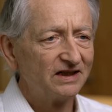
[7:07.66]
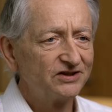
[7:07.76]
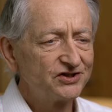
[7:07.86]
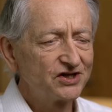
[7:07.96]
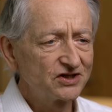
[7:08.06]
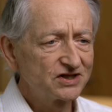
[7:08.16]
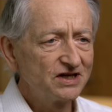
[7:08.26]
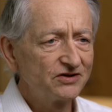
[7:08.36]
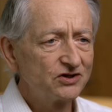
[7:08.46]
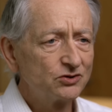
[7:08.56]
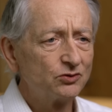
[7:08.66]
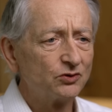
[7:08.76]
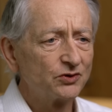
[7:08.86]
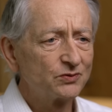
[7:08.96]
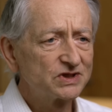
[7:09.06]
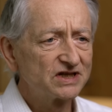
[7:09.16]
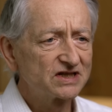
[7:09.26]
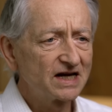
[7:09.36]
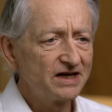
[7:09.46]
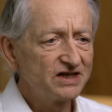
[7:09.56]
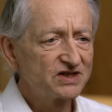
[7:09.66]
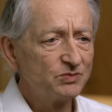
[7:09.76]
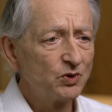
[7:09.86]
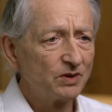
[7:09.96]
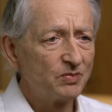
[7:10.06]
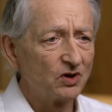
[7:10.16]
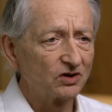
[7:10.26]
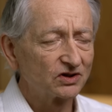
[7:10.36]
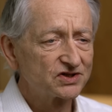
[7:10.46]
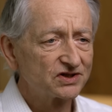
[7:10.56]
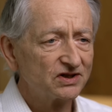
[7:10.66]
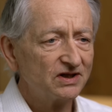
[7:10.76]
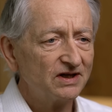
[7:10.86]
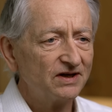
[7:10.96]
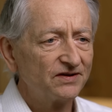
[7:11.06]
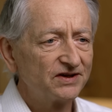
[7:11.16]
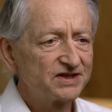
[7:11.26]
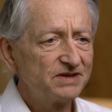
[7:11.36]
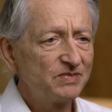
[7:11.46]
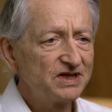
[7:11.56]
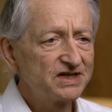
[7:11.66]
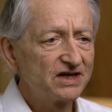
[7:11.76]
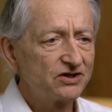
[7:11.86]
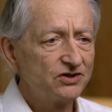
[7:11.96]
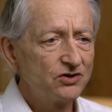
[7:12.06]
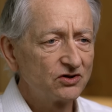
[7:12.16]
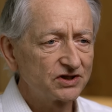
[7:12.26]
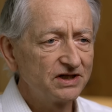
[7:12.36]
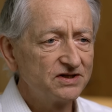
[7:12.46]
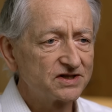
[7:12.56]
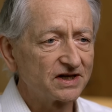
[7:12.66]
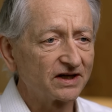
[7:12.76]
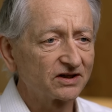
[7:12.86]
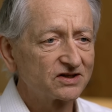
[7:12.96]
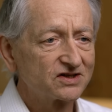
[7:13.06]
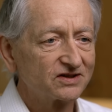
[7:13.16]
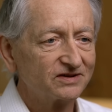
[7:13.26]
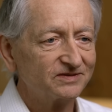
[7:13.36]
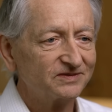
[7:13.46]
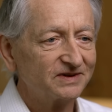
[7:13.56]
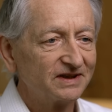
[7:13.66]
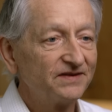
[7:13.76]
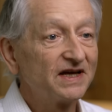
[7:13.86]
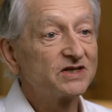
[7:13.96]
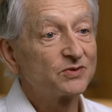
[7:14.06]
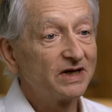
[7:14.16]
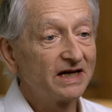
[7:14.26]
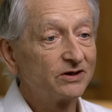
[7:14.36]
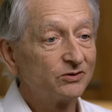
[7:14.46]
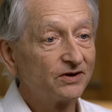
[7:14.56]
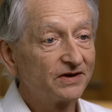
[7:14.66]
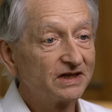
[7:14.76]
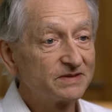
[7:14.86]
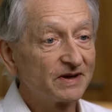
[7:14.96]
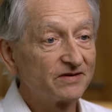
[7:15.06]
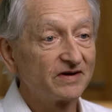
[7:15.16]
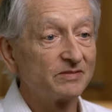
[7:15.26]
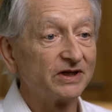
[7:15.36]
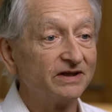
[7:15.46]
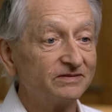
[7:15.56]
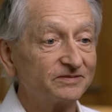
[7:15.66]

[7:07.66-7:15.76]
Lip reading: And just near the door, there was a slightly smaller box that simply said, "Not insects." And that's where he had all the things about the family.